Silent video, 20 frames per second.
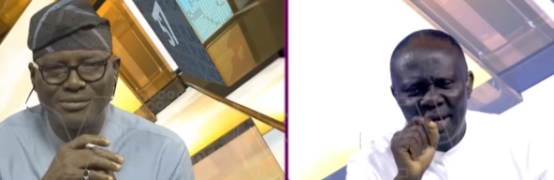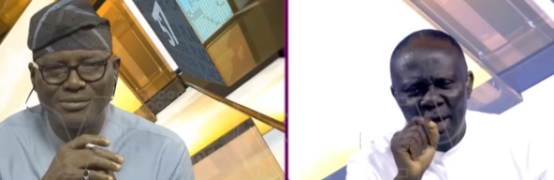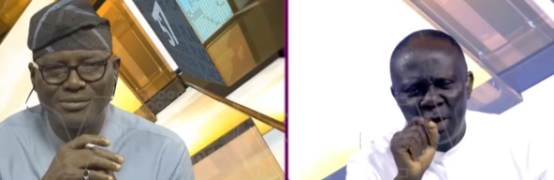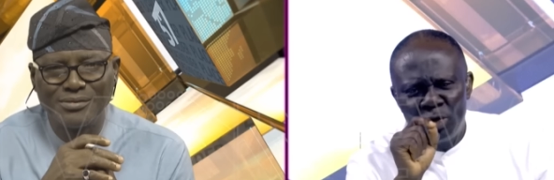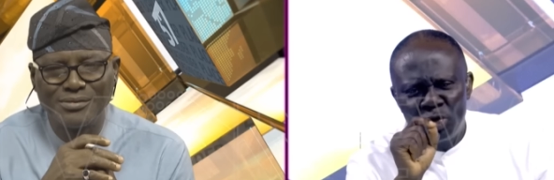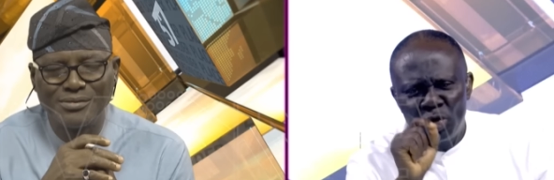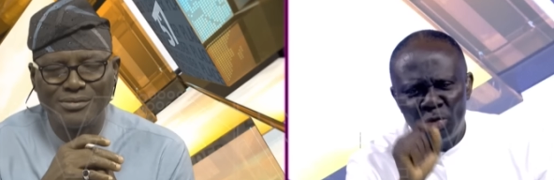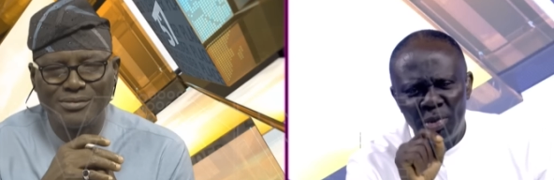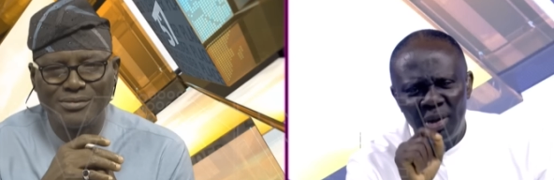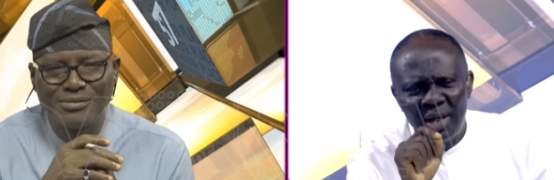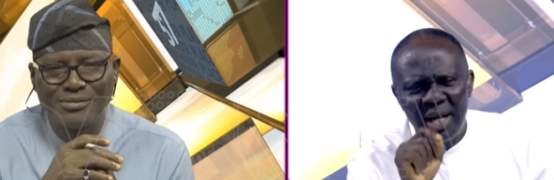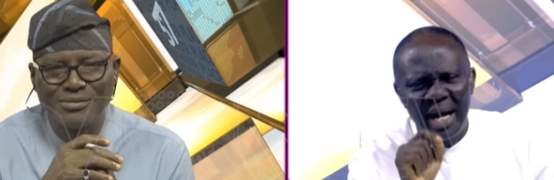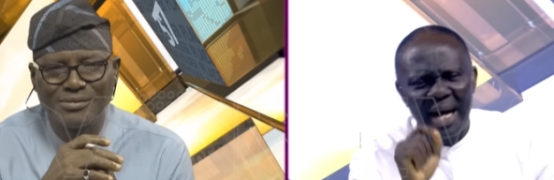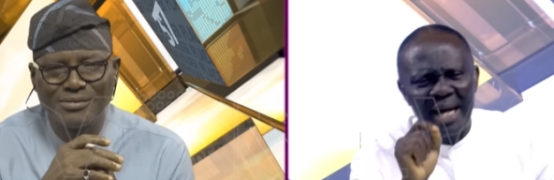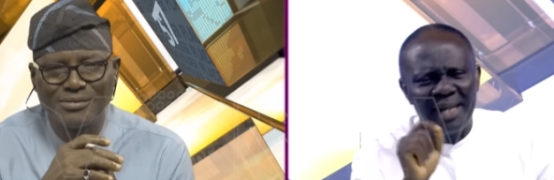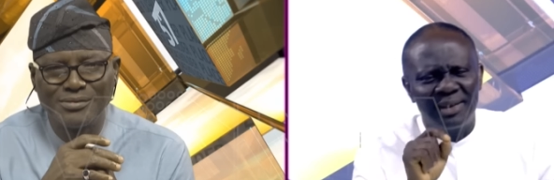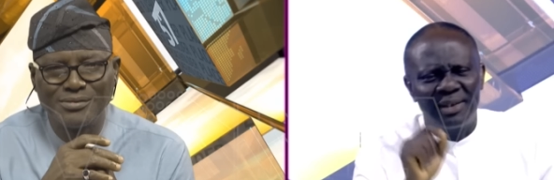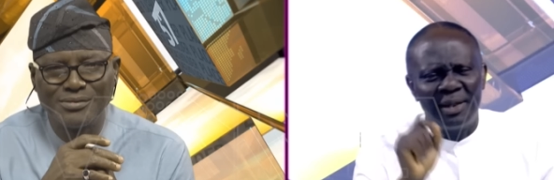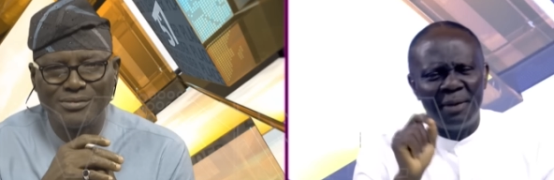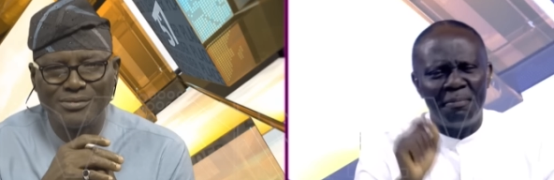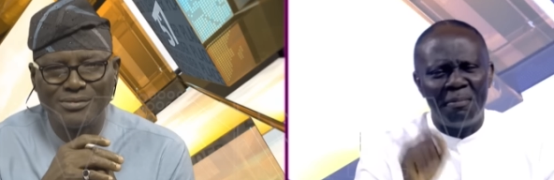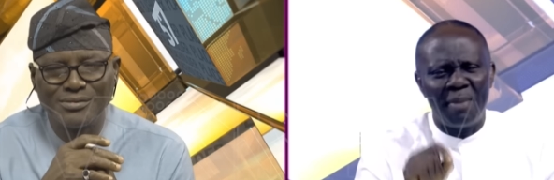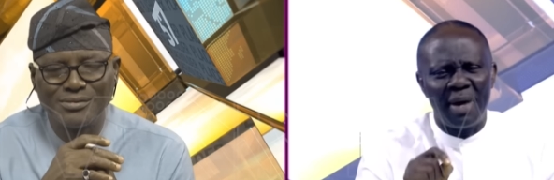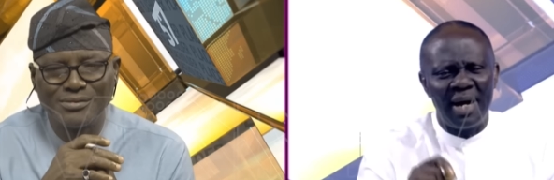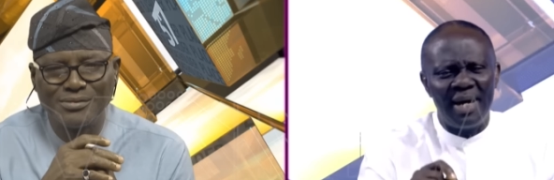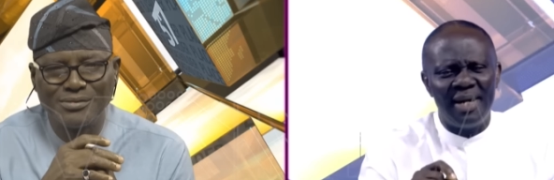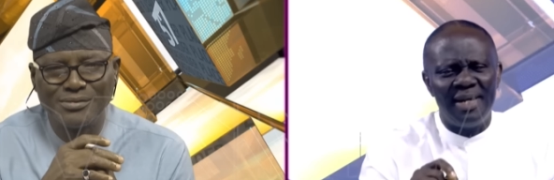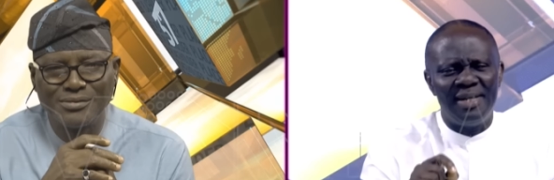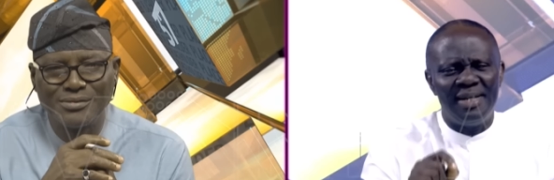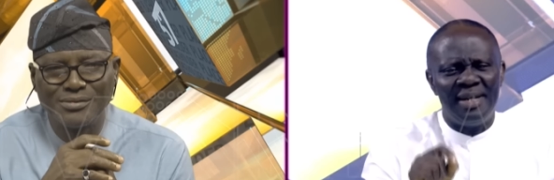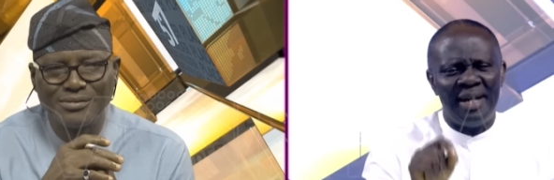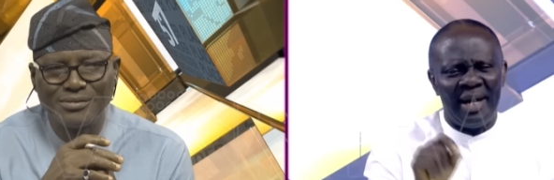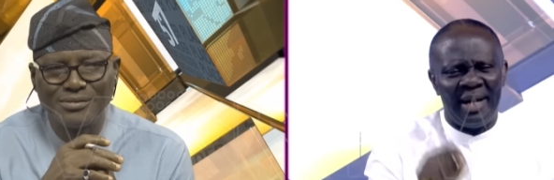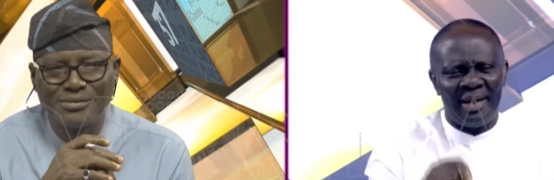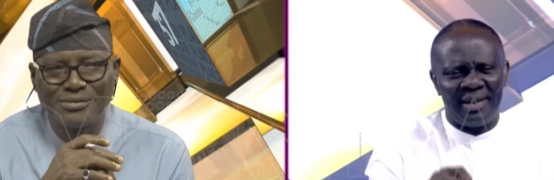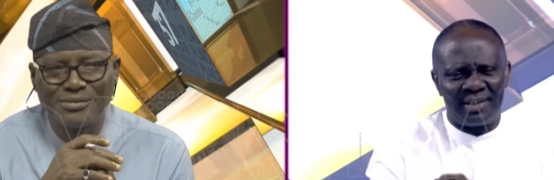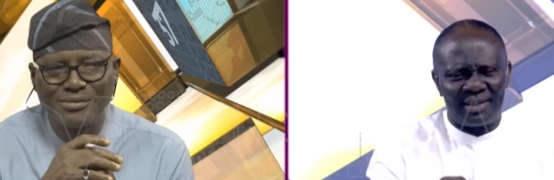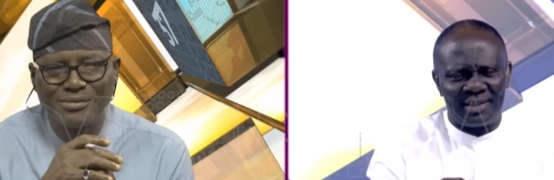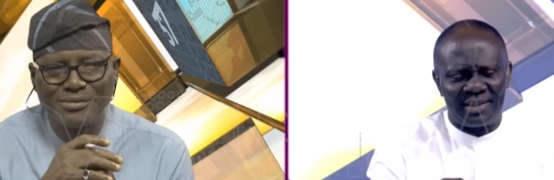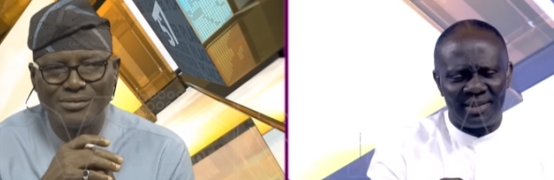Speaker 1: Oshiomhole has a mind
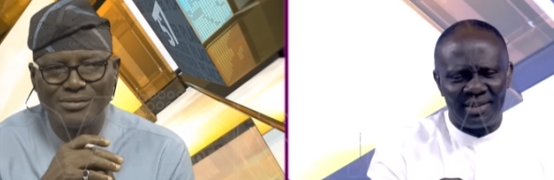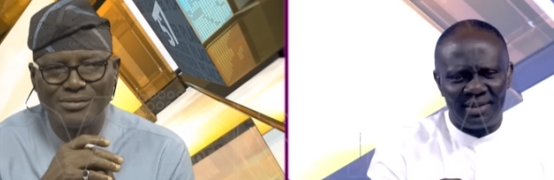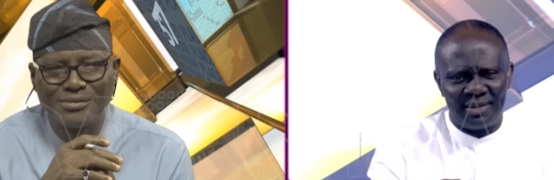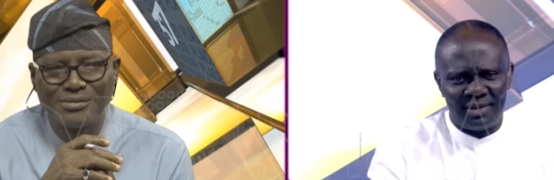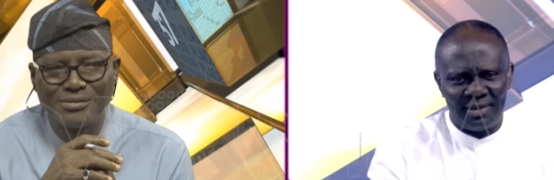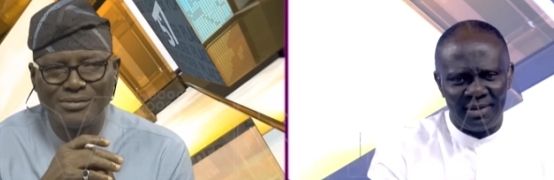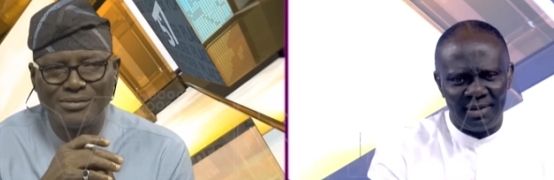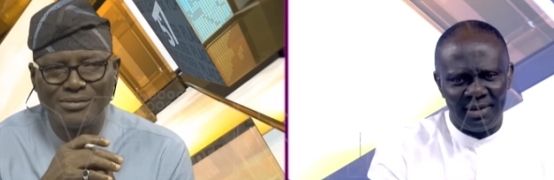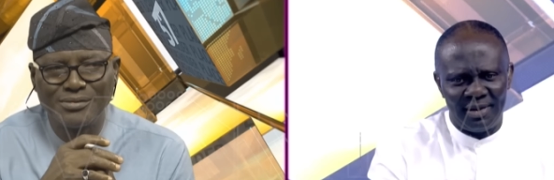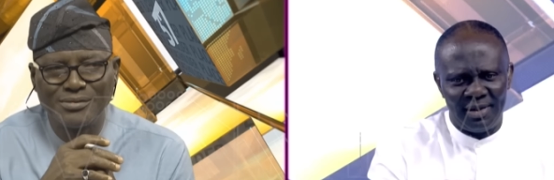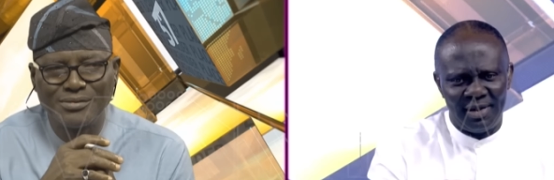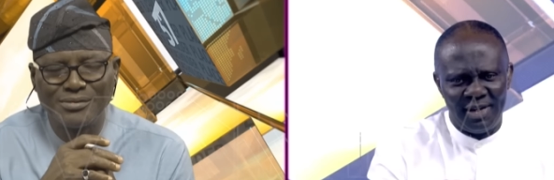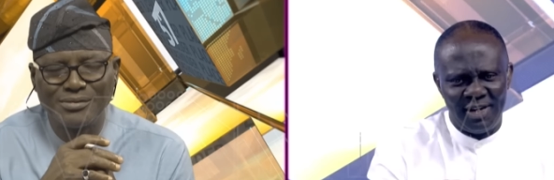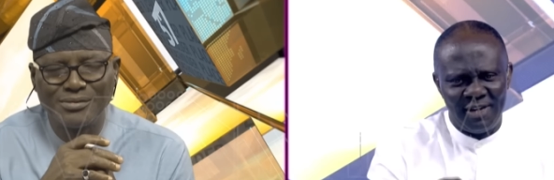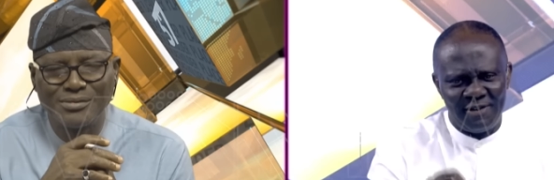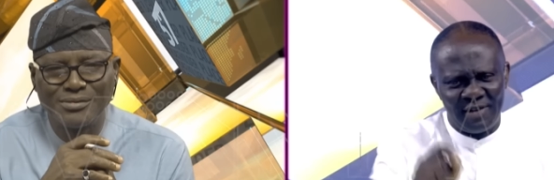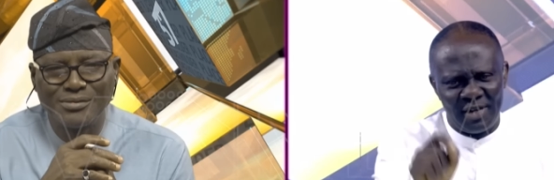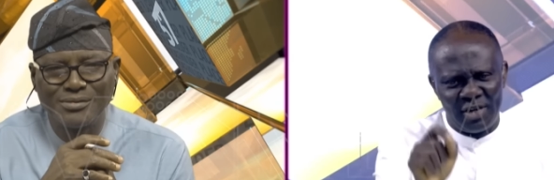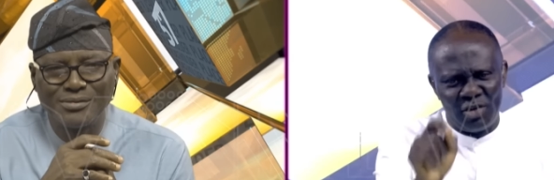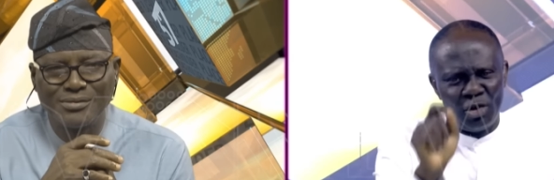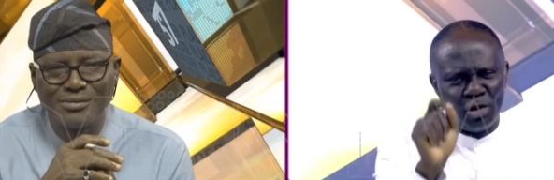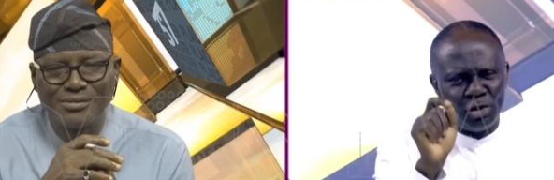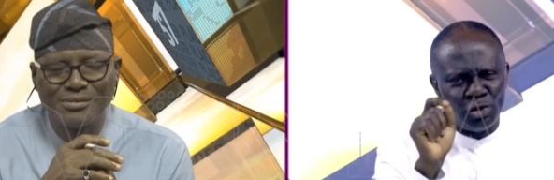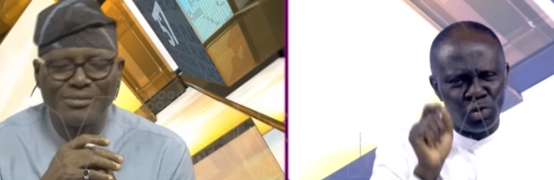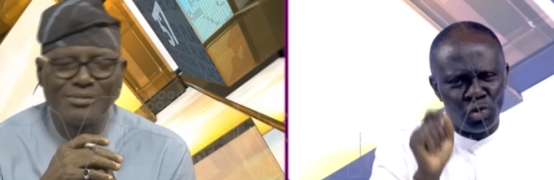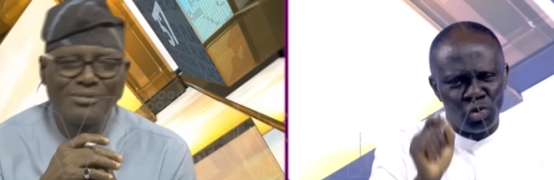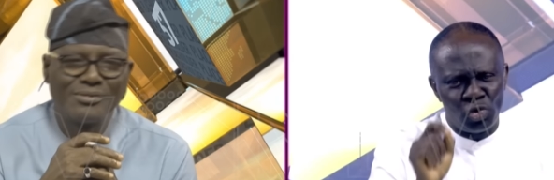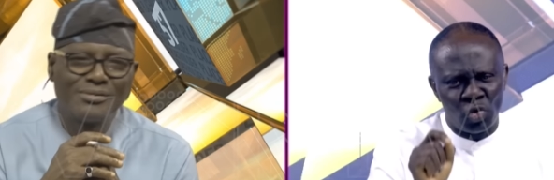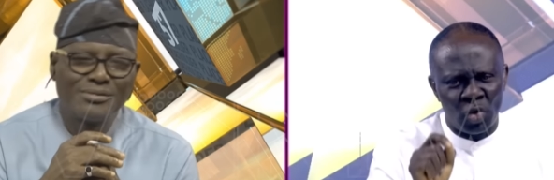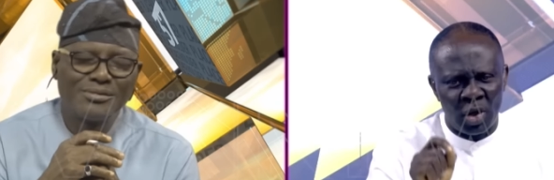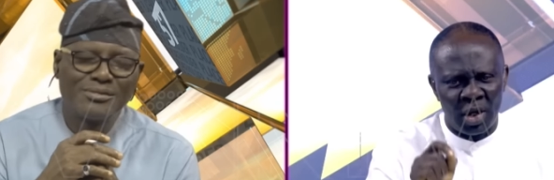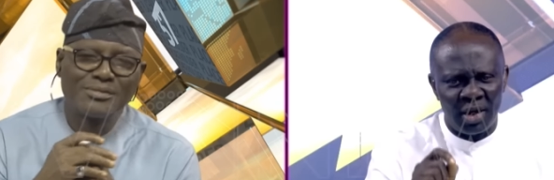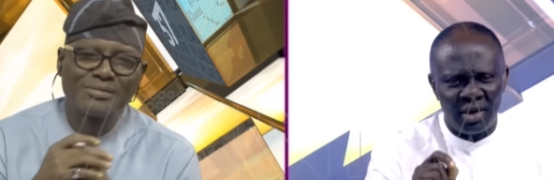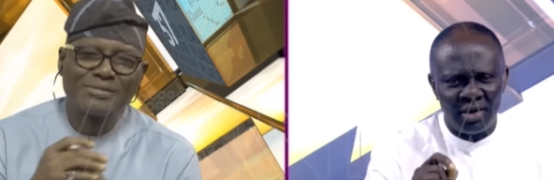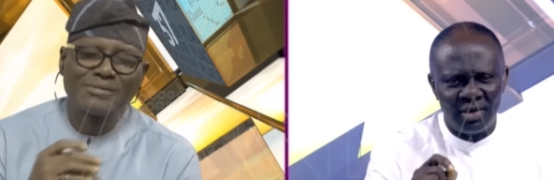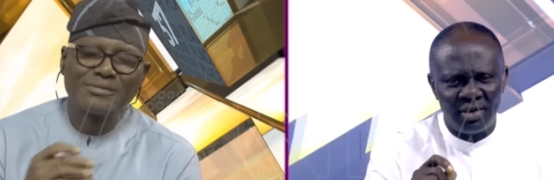that is very unusual.